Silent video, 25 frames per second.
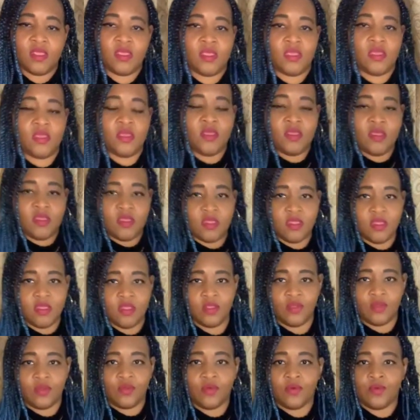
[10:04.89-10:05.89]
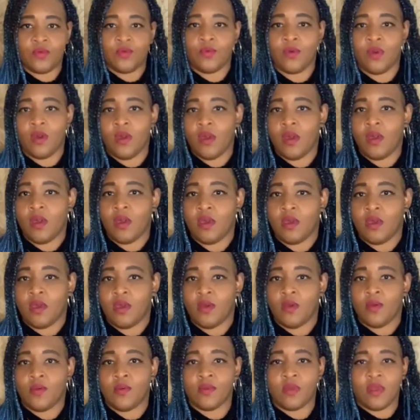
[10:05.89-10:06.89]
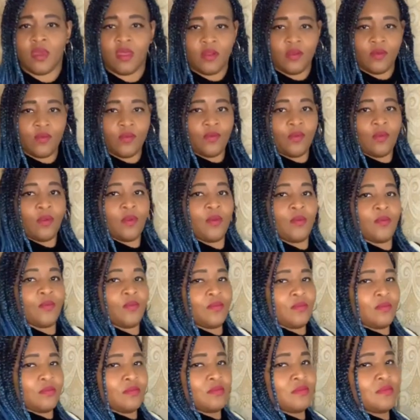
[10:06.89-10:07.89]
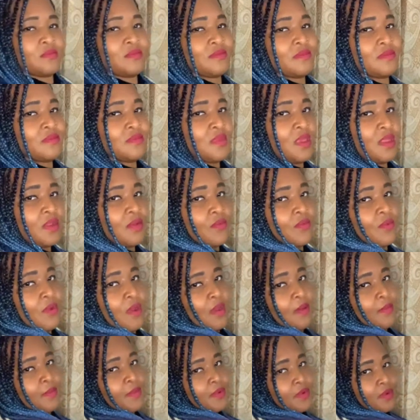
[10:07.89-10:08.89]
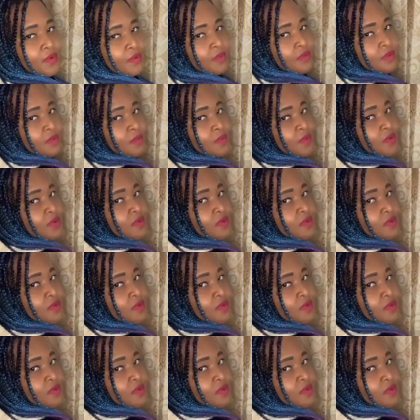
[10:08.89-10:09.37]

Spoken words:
This is the little kind of not a romper per